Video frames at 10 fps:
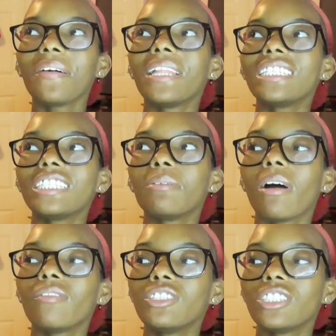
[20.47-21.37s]
I'd like to tell
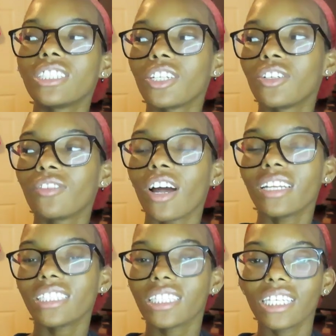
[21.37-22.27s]
my future self?
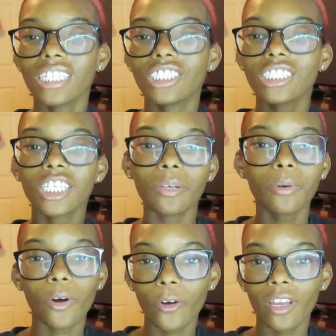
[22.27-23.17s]
Honestly, just
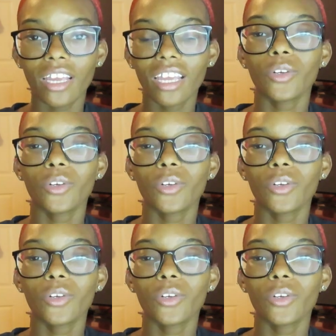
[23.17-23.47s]
keep going.